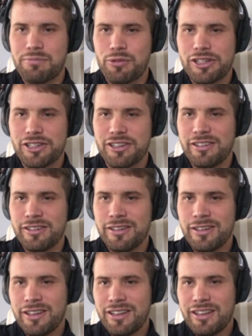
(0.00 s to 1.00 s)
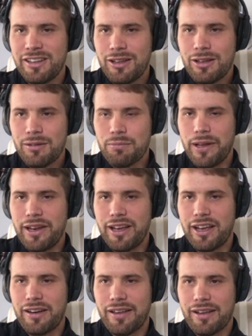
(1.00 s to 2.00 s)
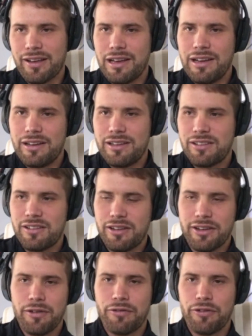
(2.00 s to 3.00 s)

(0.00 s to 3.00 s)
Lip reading: that pressure. But then in the